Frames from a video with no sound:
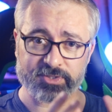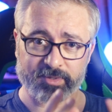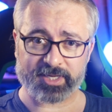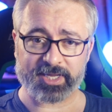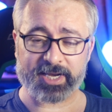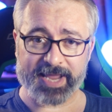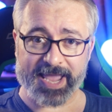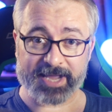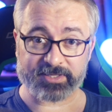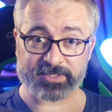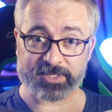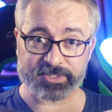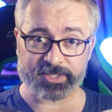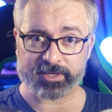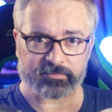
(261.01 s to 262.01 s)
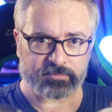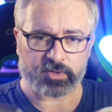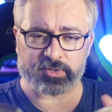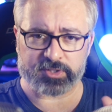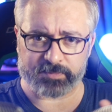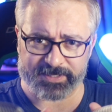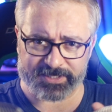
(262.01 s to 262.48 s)
So it can act as a
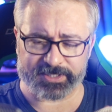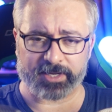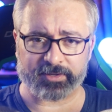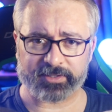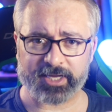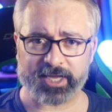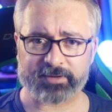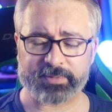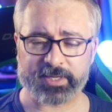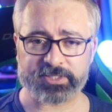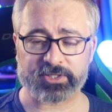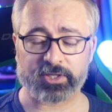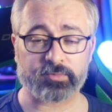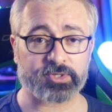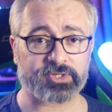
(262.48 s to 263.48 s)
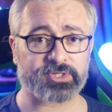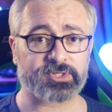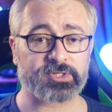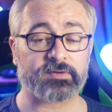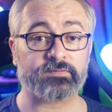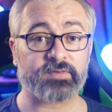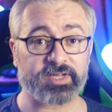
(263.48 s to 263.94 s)
USB sound card basically, which
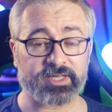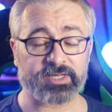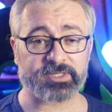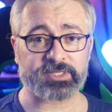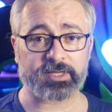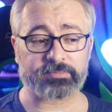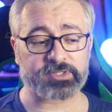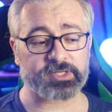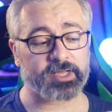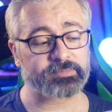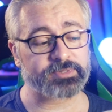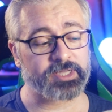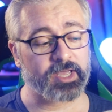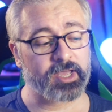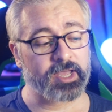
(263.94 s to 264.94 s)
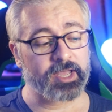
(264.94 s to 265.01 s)
is convenient sometimes.